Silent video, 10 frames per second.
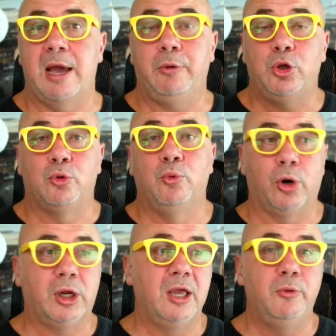Now you're
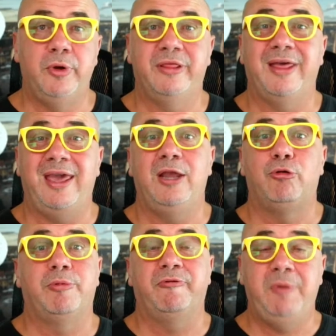working with a
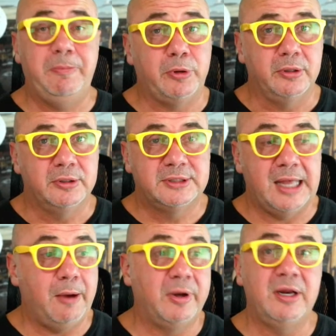group of people.
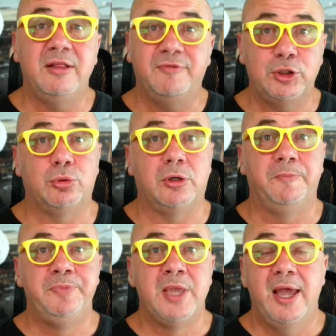It's not one
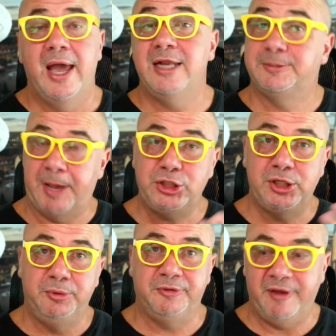individual. And
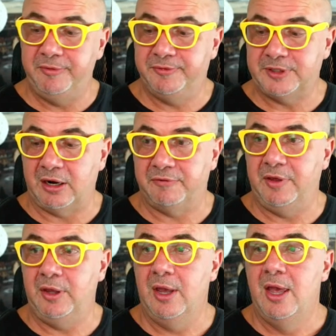especially with family
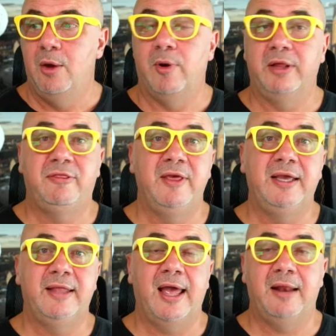photography, one
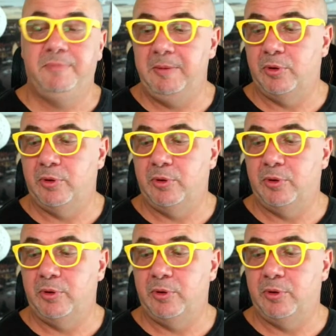thing that